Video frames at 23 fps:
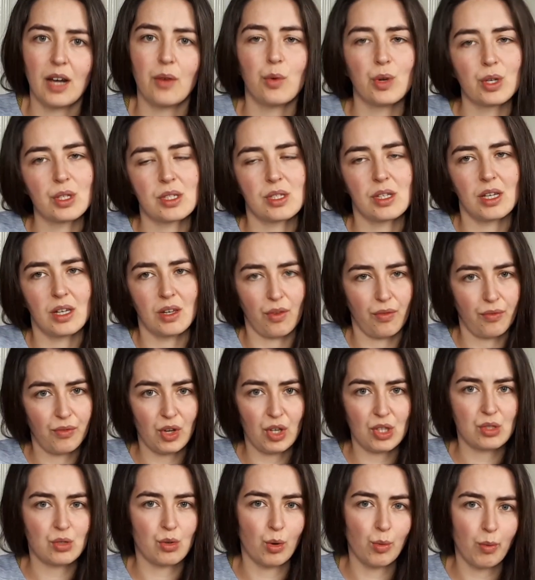was in the
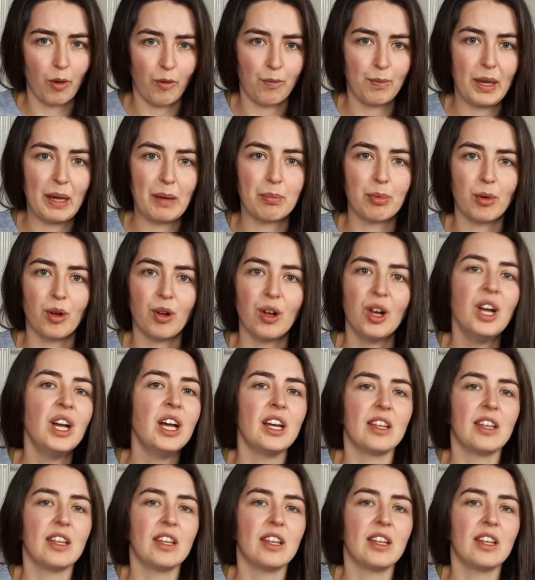first group of people